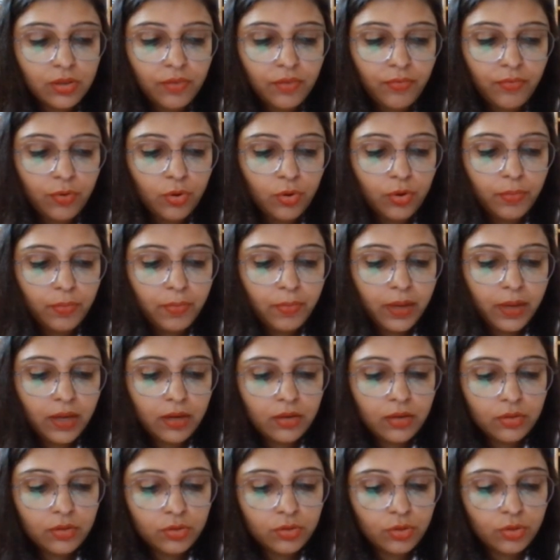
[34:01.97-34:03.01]
of lone
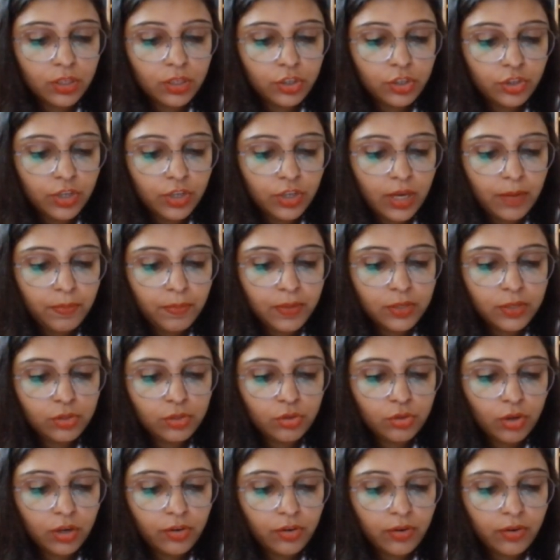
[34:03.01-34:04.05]
pair. So the shape is
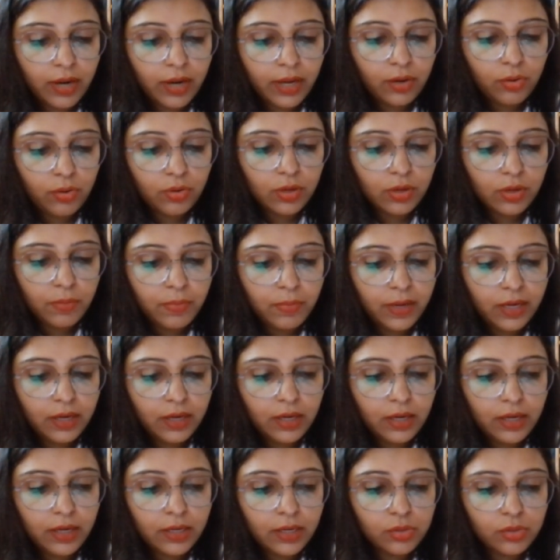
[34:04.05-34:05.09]
not trigonal
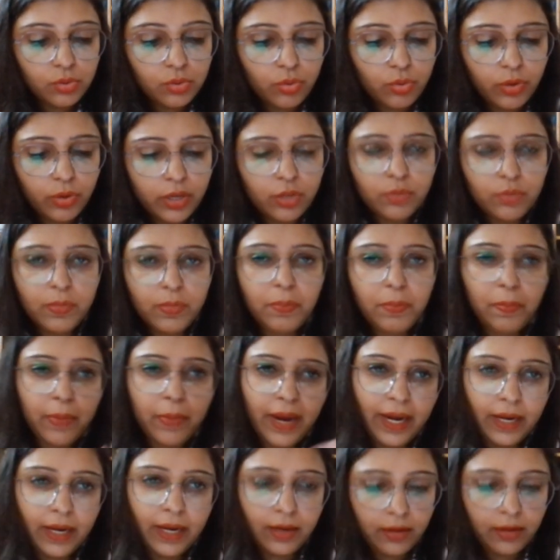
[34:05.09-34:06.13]
planar, it is going to be
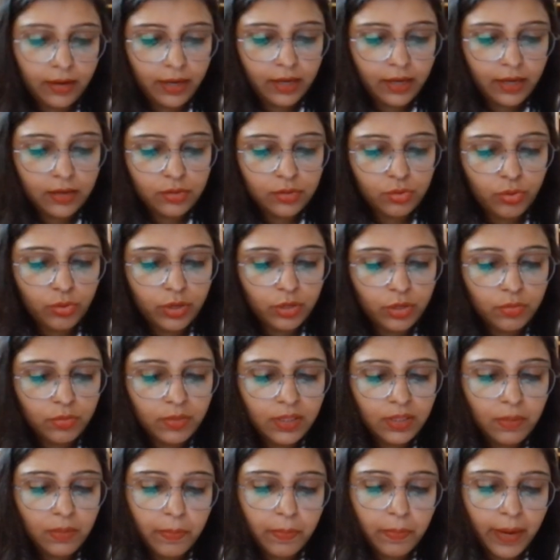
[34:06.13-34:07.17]
bent. It is going to be
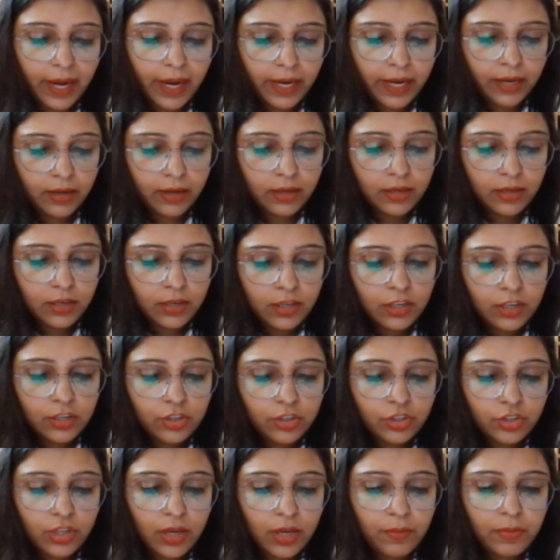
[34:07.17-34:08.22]
the bent.
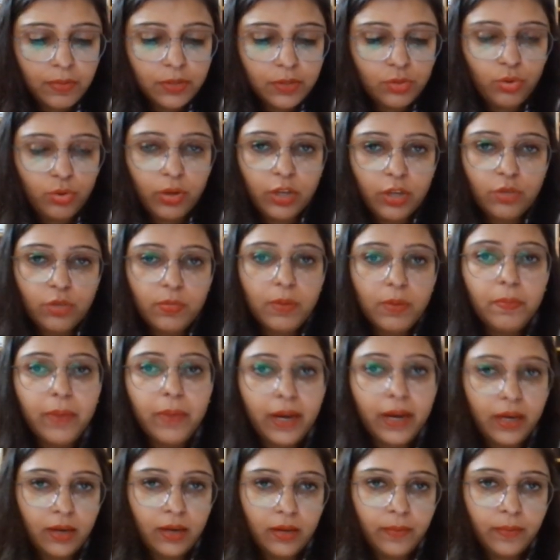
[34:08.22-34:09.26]
Shape is going to be
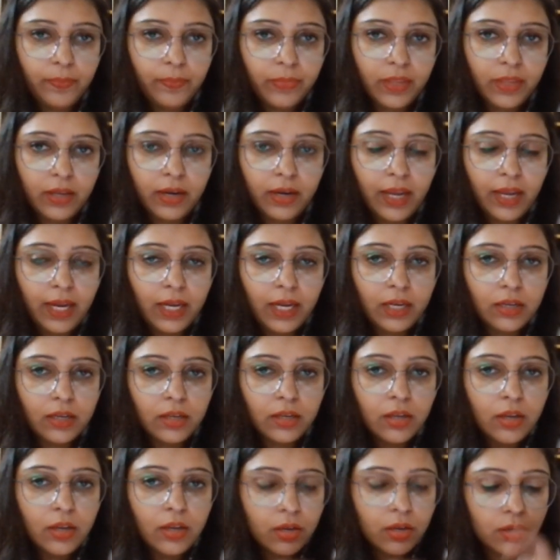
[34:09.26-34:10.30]
bent, right?
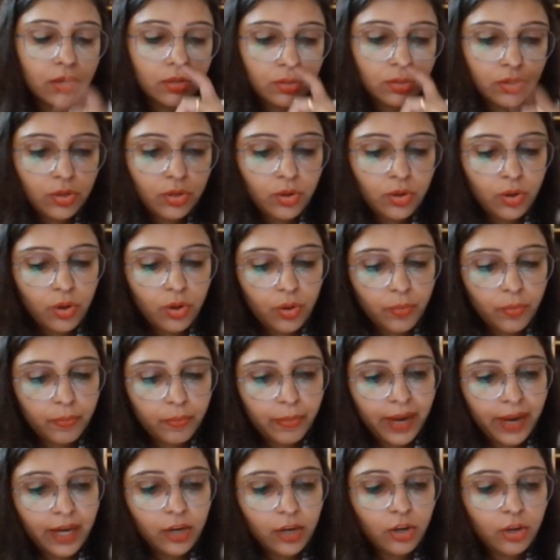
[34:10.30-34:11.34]
So
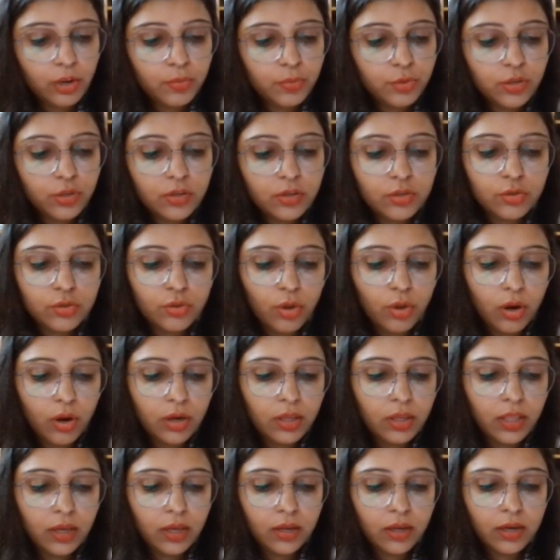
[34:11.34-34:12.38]
bent option is
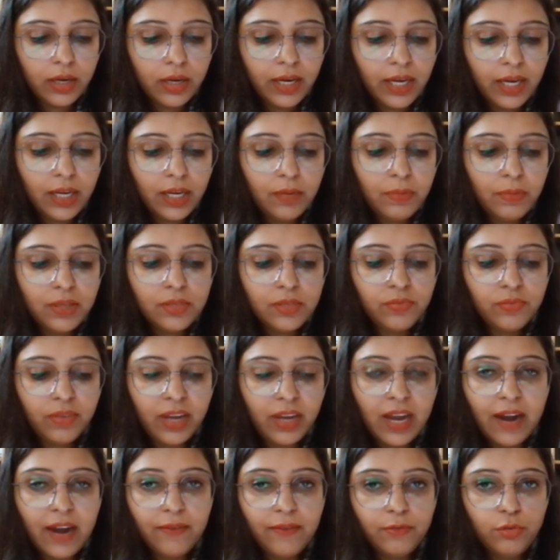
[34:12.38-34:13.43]
not there. It means we
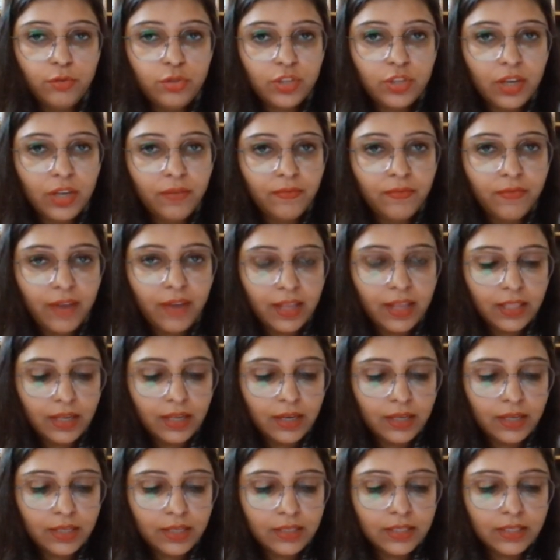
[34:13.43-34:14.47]
have to check whether
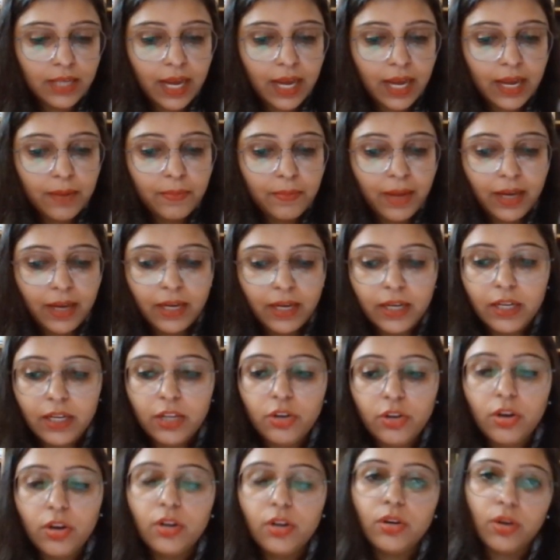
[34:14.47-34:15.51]
it is
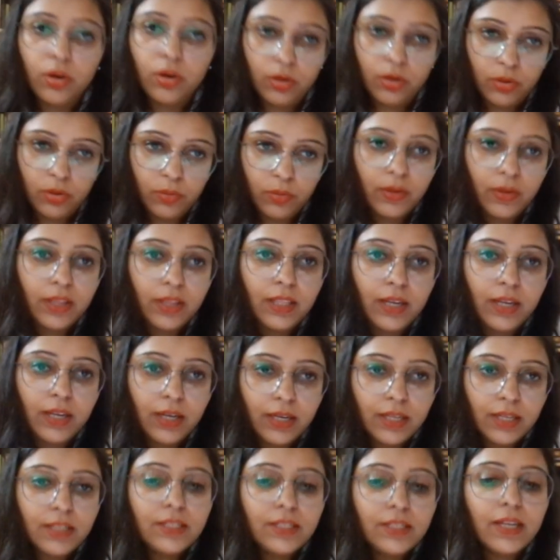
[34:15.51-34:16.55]
diamagnetic or not. Whether
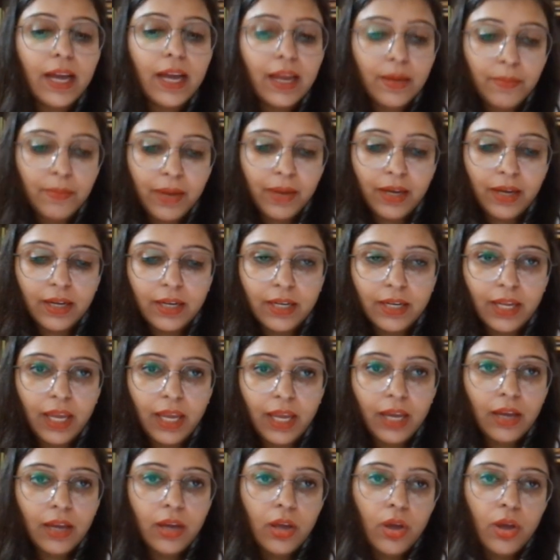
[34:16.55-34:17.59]
it is
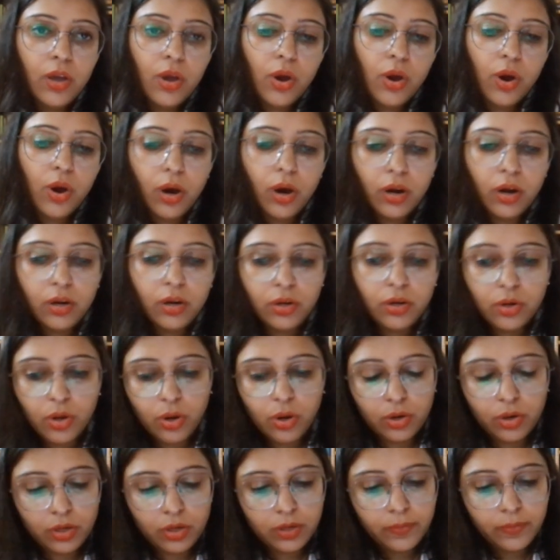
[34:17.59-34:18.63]
diamagnetic or
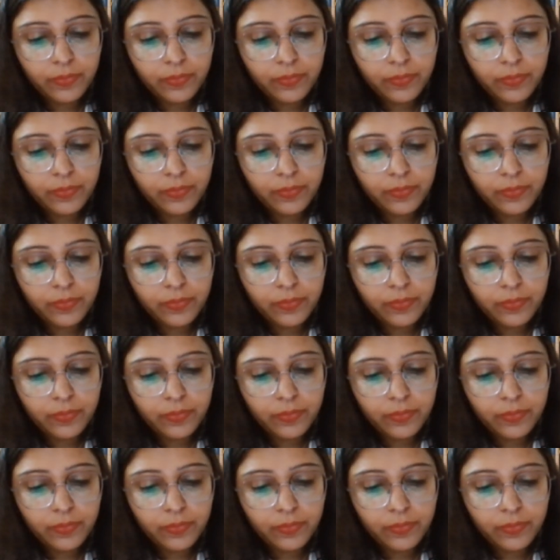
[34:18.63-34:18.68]
not.